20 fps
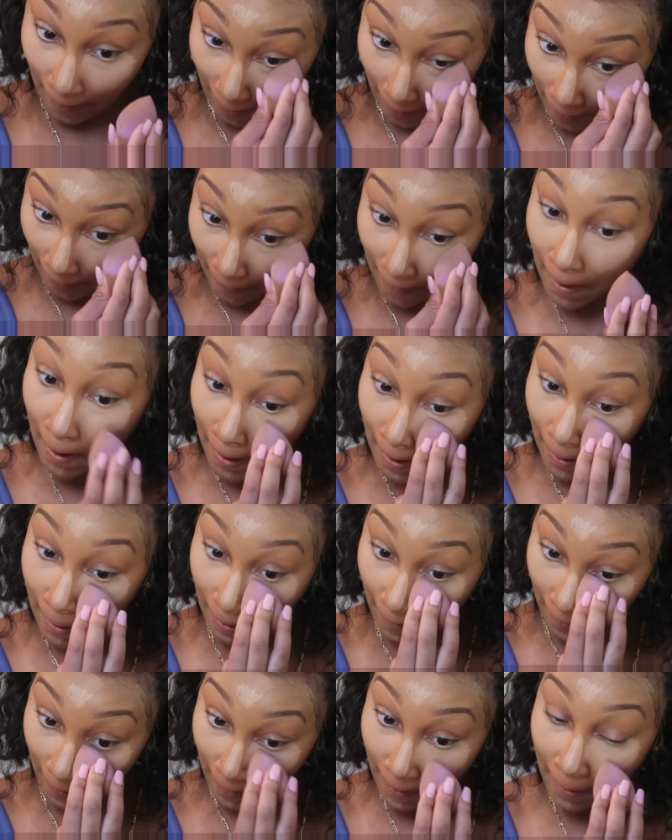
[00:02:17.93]
And I really
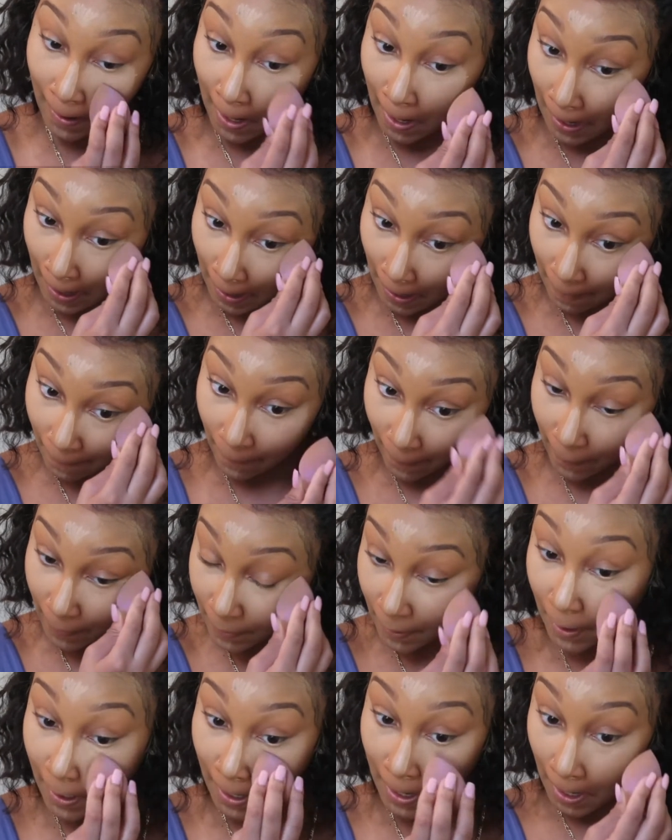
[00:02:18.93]
went all out
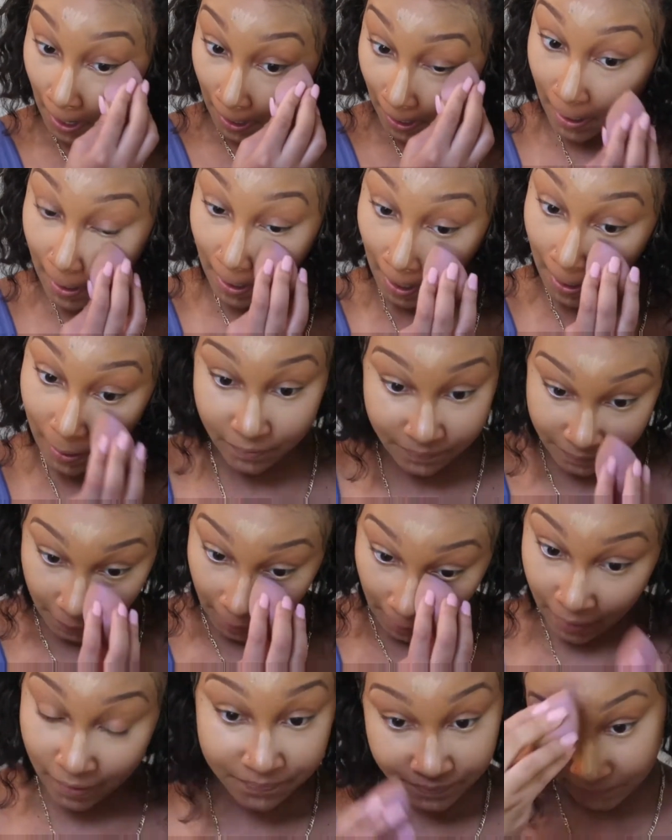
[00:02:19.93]
with this
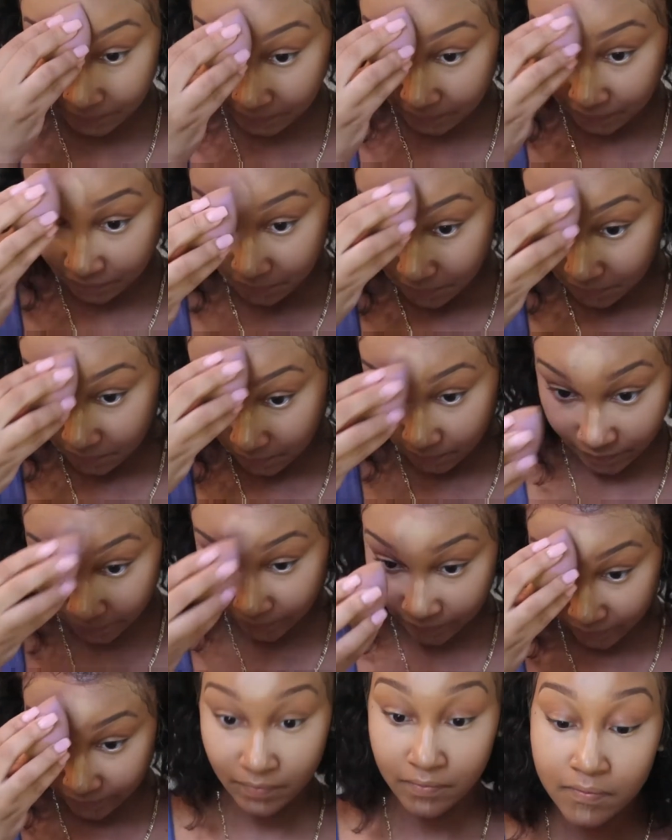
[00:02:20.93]
concealer because I really wanted
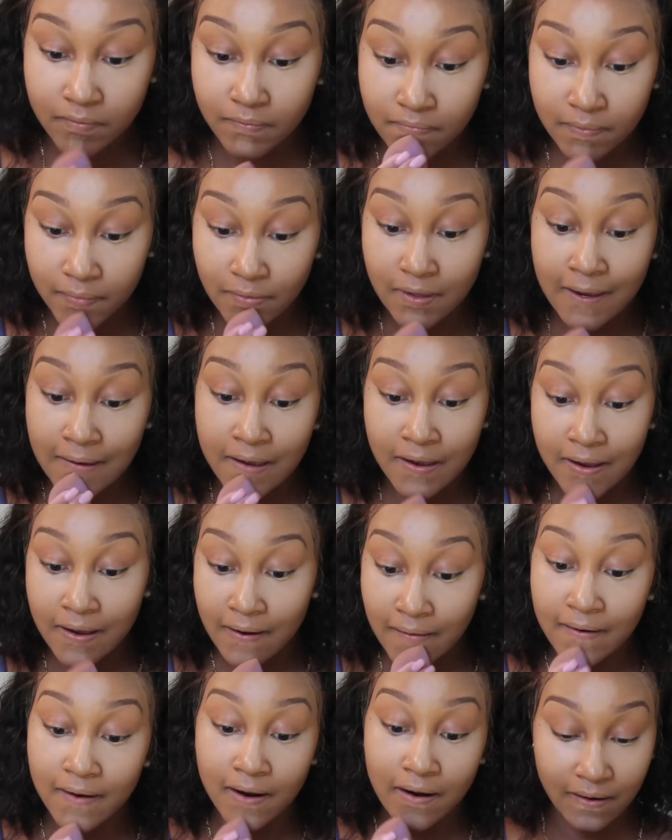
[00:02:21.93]
it to be
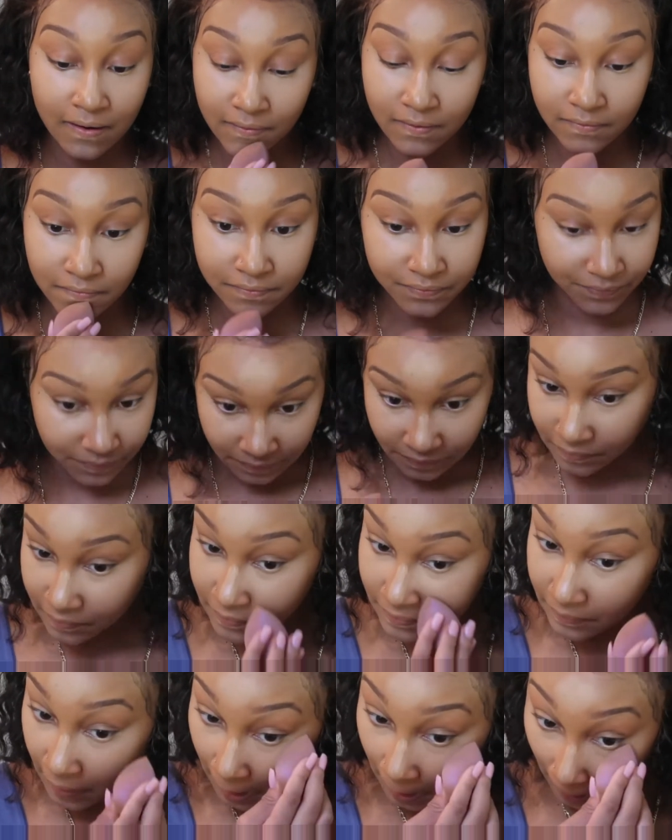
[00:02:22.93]
bright and
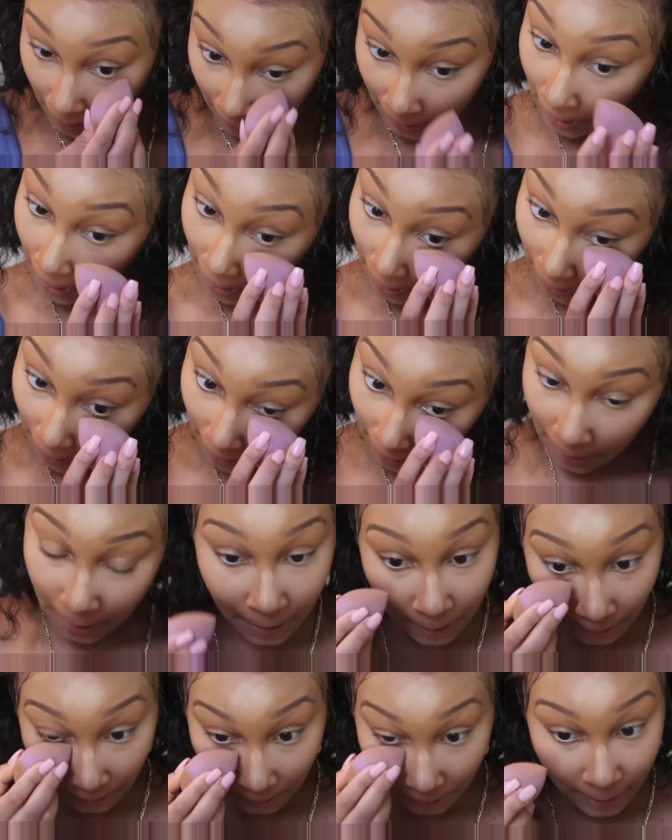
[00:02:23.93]
highlighted. So
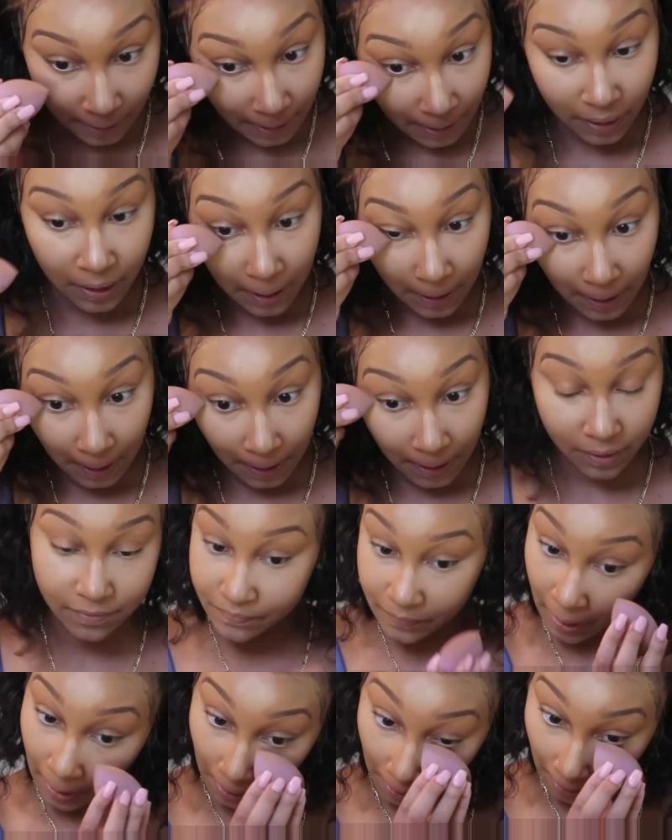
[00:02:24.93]
I went all the
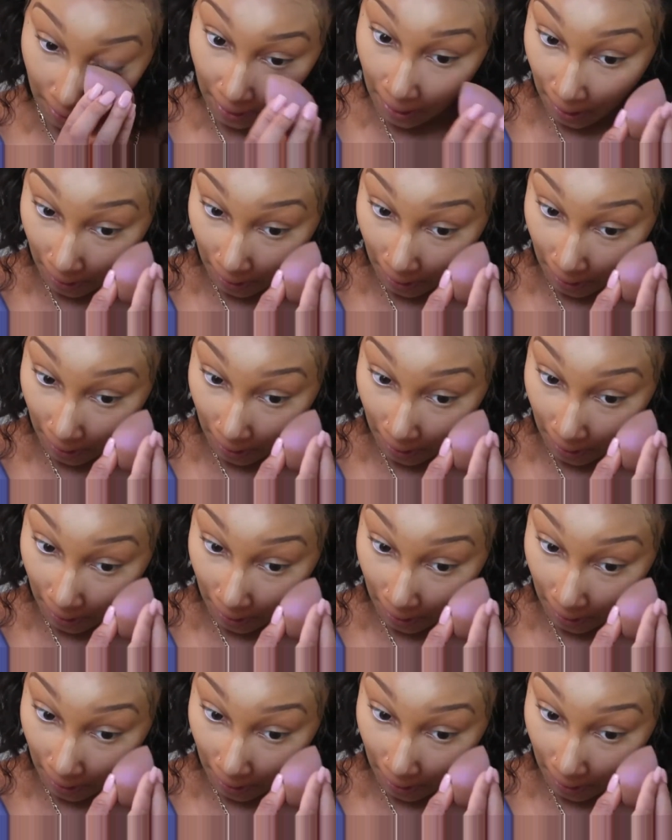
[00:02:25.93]
way.